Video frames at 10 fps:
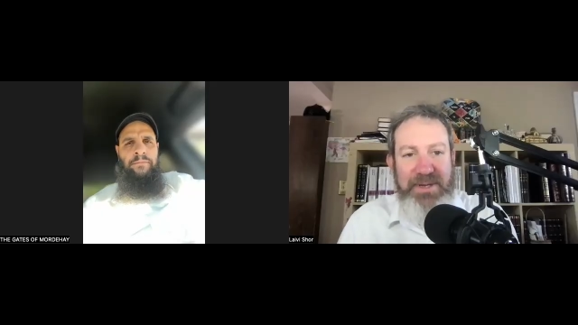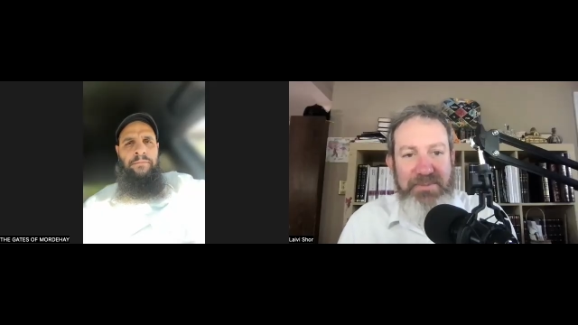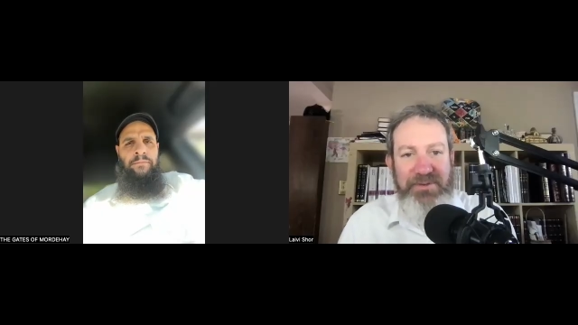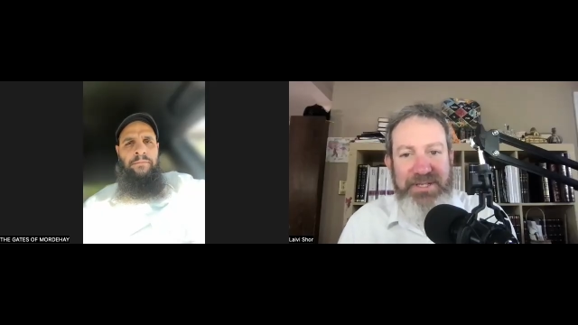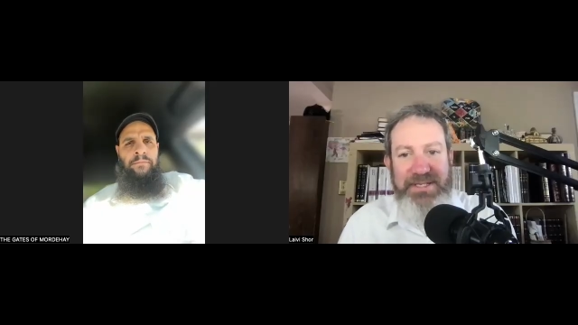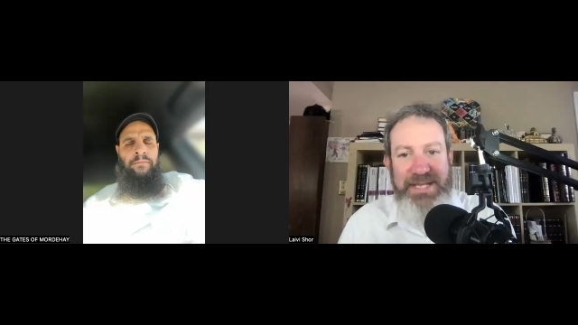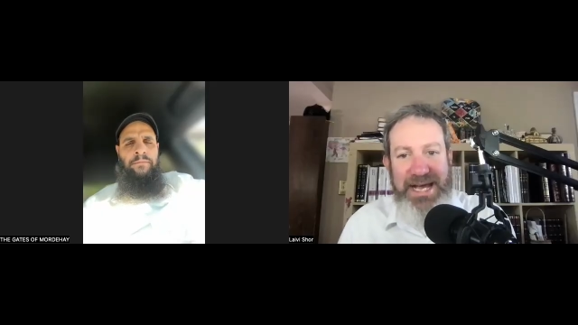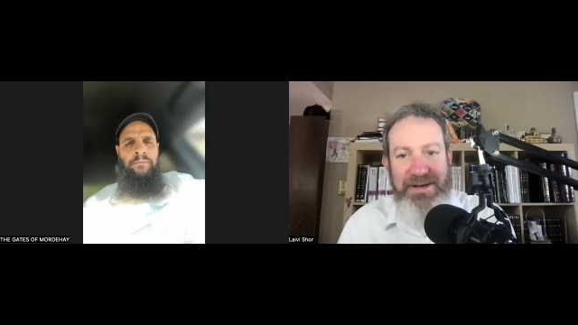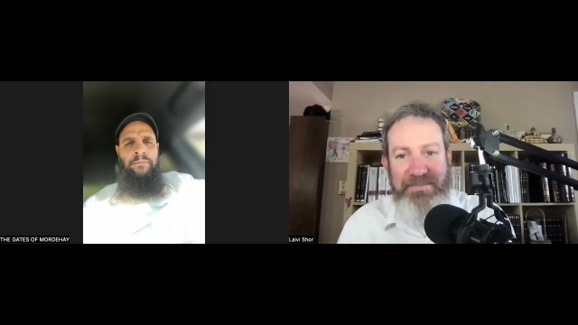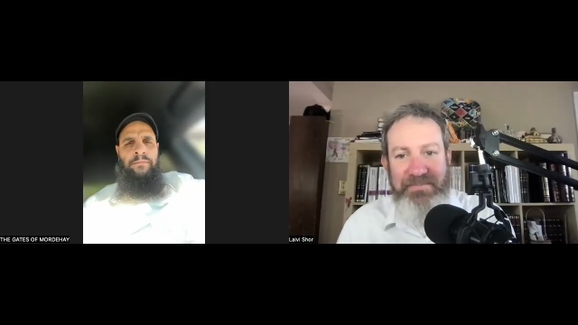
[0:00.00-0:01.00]
Speaker 1: people to
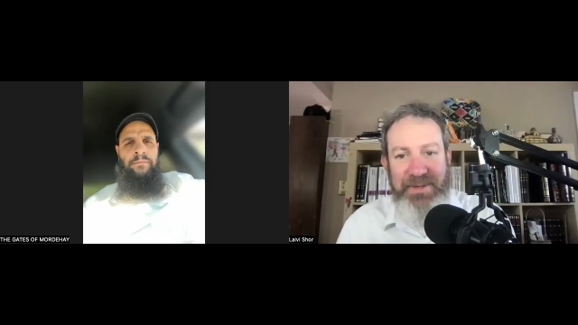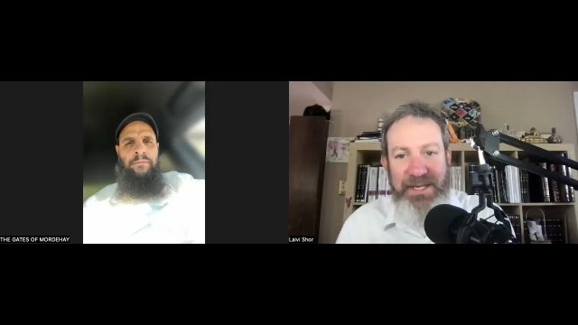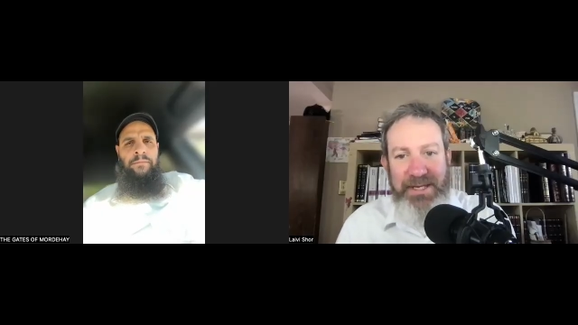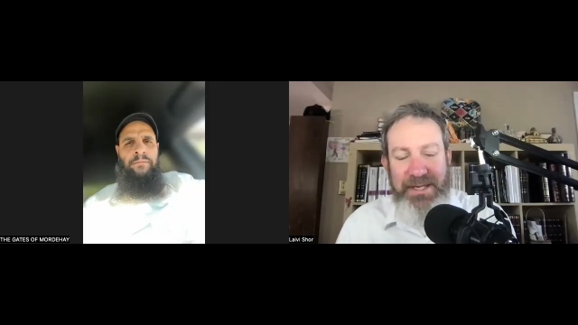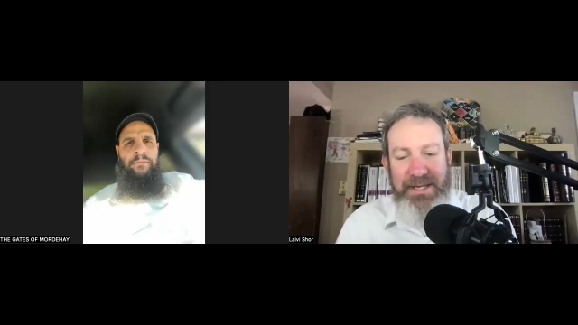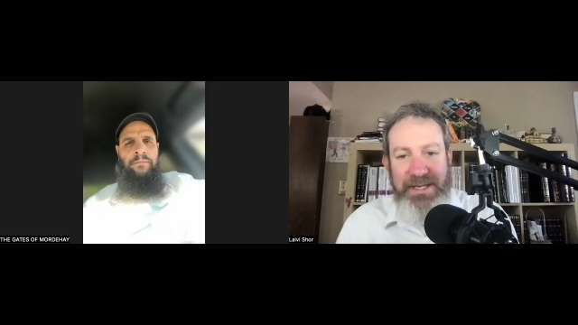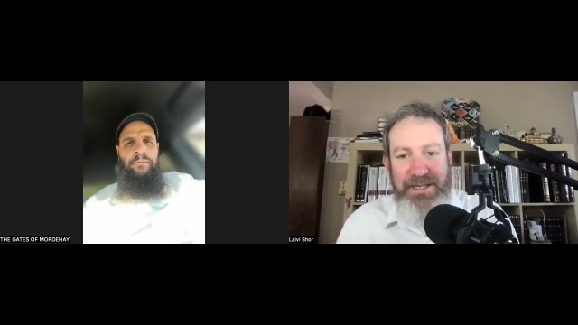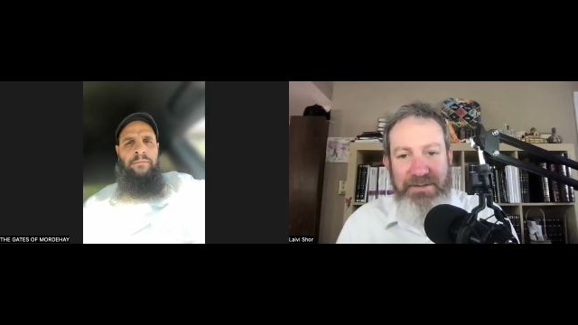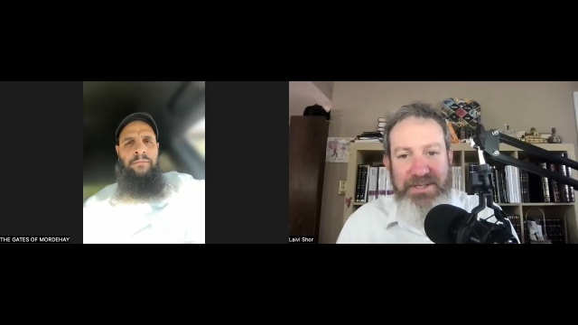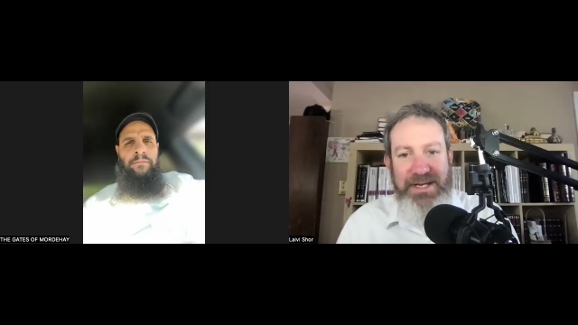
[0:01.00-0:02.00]
doubt, you
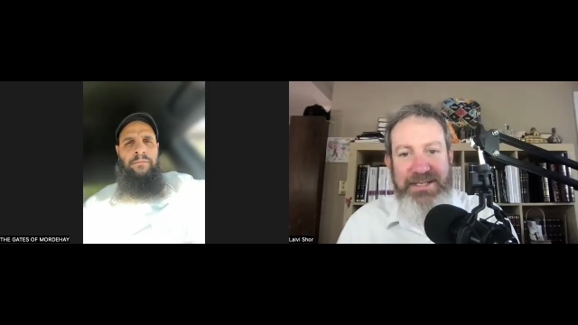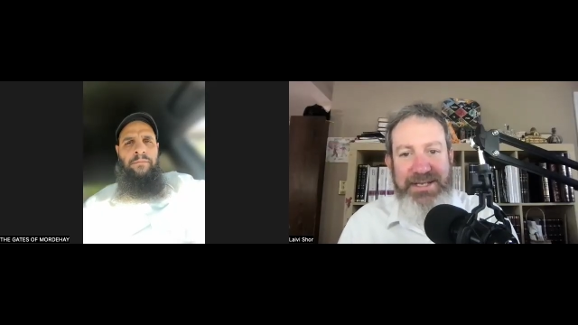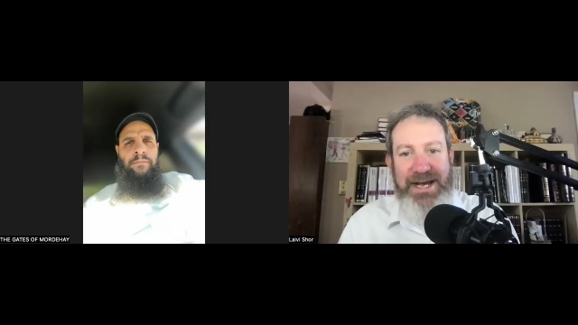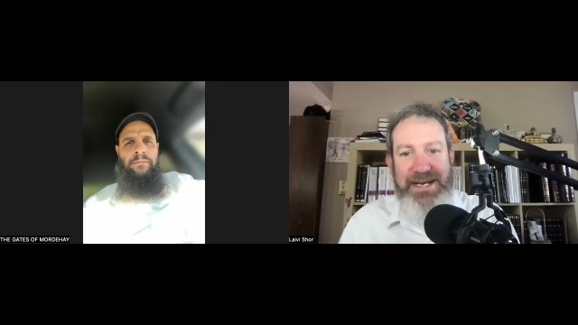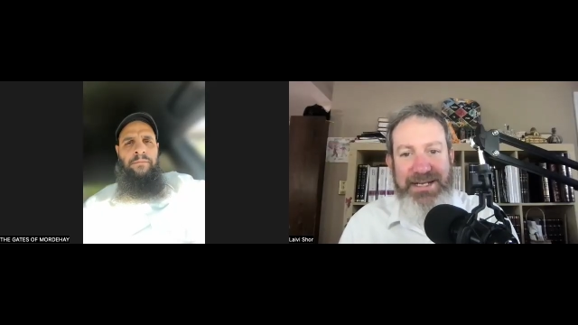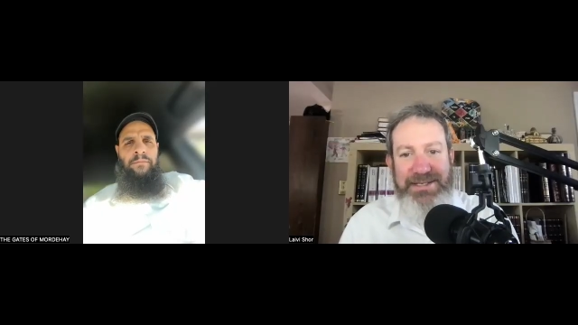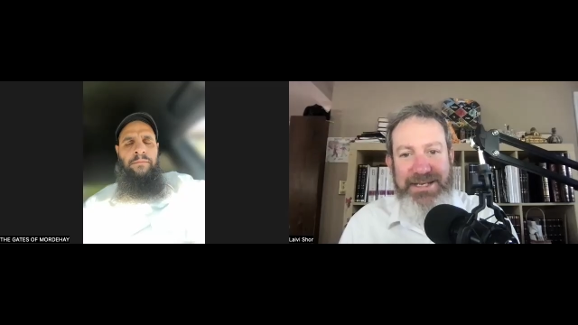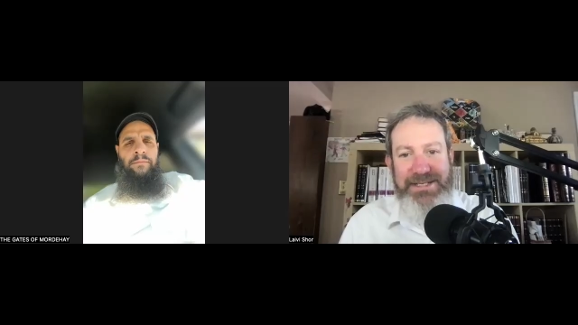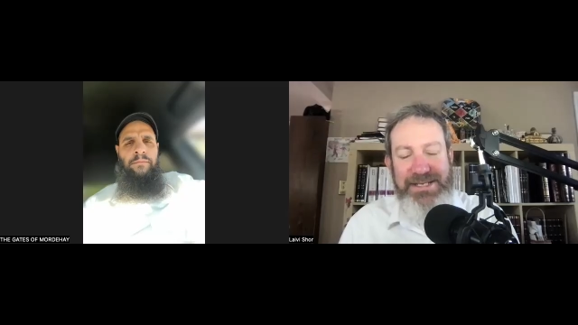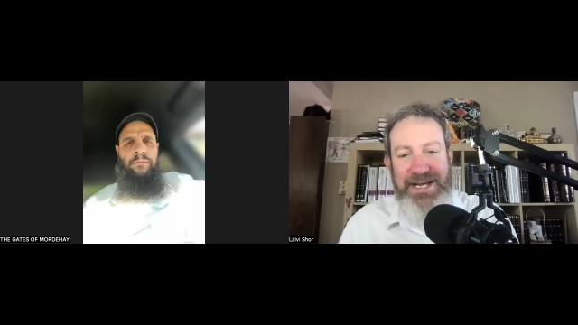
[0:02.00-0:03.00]
know, does God
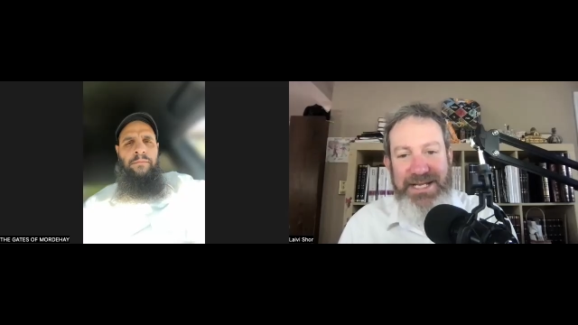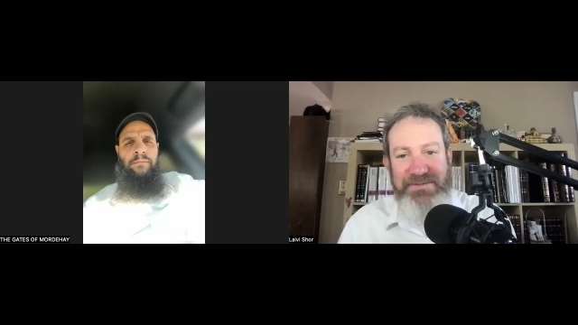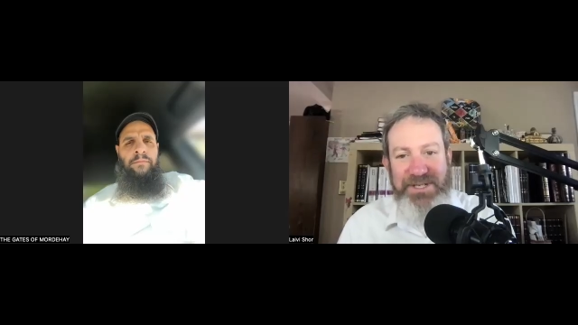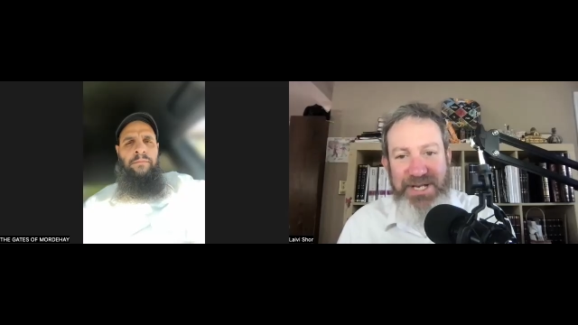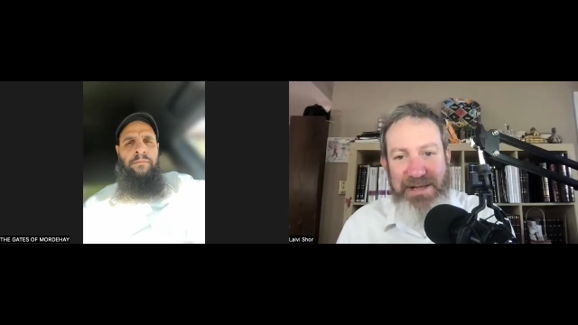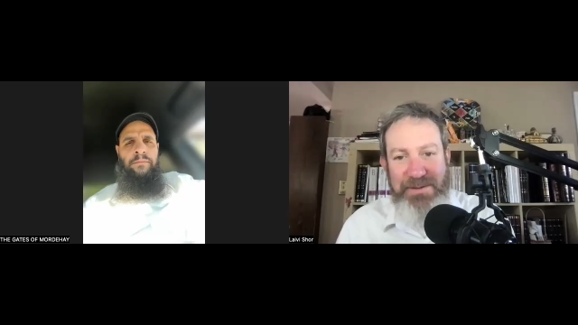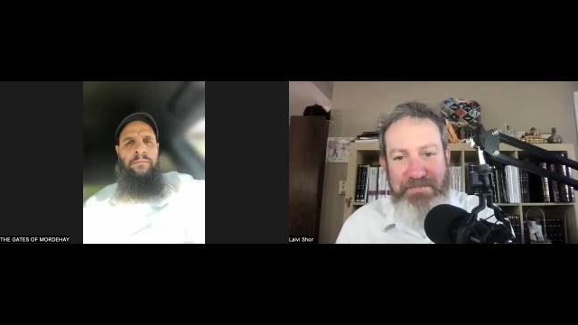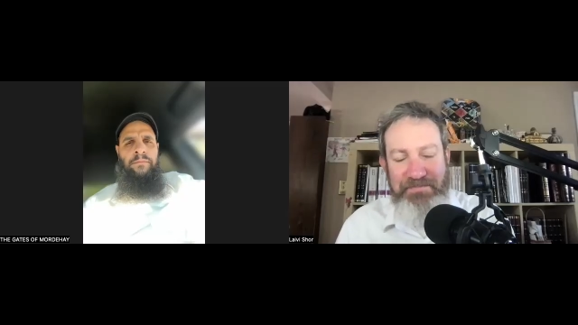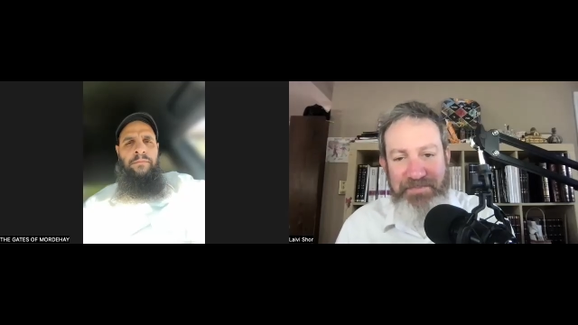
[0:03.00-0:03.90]
exist? Chas v'shalom.